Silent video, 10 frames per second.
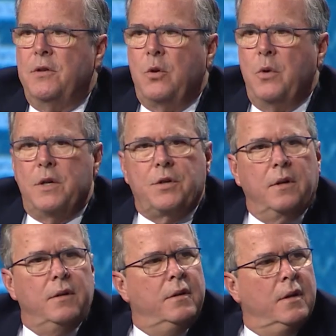
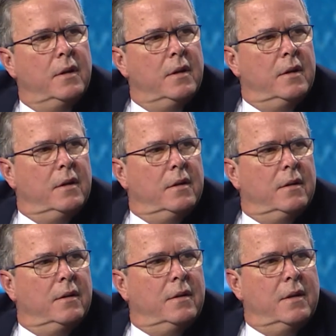tuition
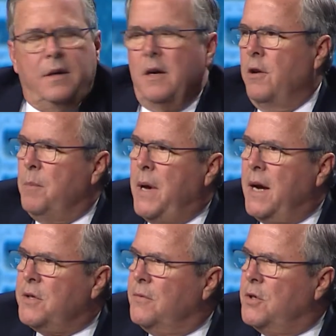on the
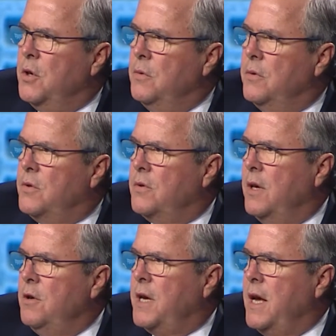backs of students,
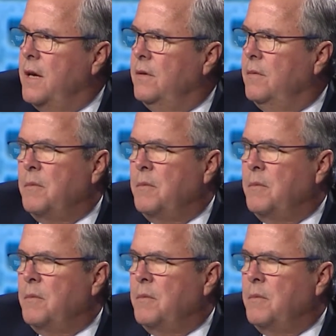and you can't